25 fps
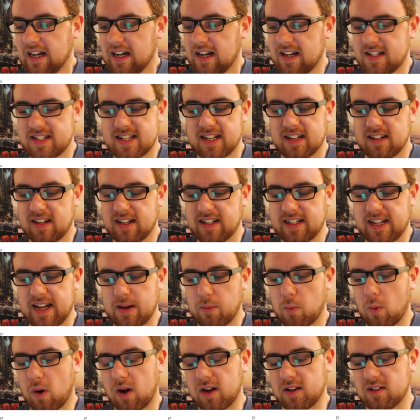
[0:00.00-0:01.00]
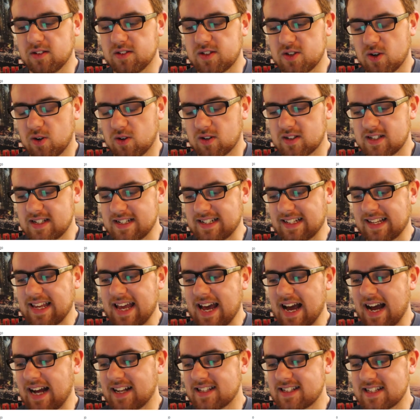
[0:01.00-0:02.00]
until I let wild dogs and
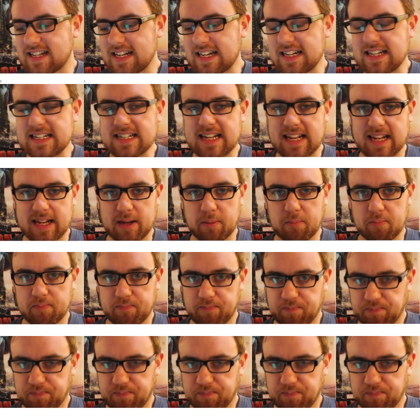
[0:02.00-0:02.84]
cats eat him."